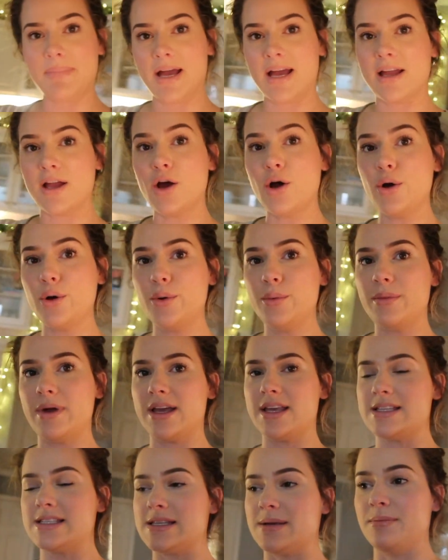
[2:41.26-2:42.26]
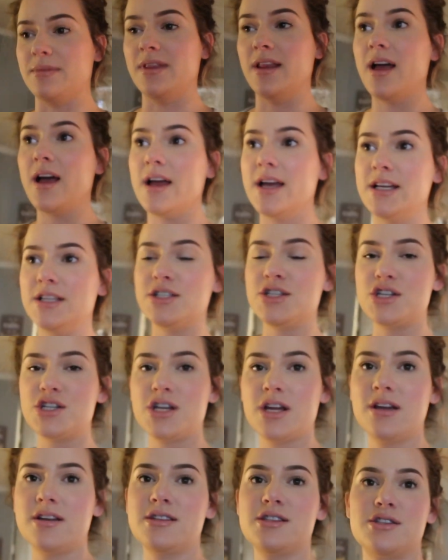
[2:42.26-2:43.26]
Back home making some
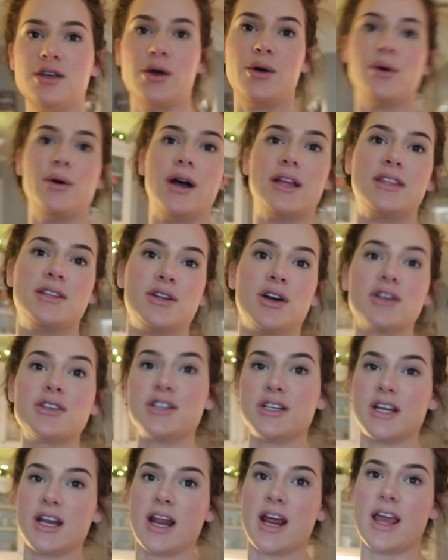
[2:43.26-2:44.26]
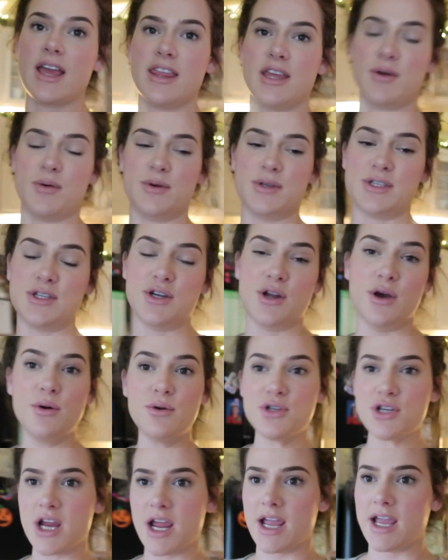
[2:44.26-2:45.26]
lunch. So at the doctor today, there was no
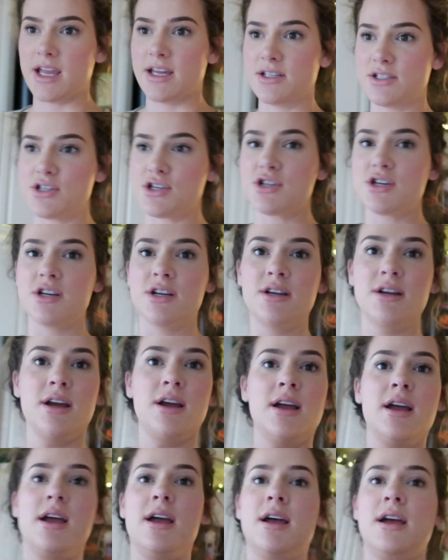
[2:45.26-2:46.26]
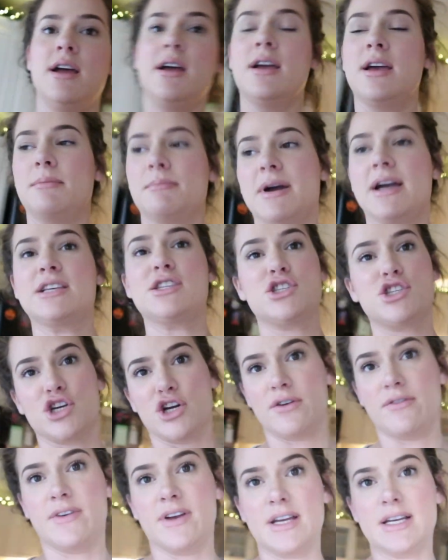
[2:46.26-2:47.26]
change in my
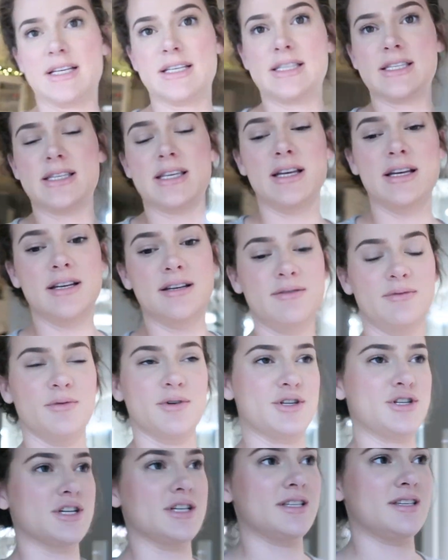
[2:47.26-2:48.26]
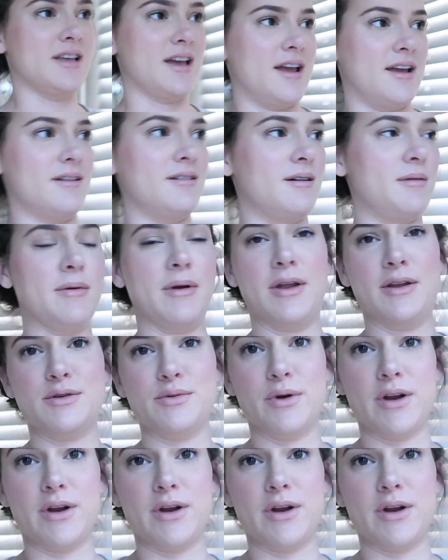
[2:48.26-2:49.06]
cervix, which is, like, I mean, it's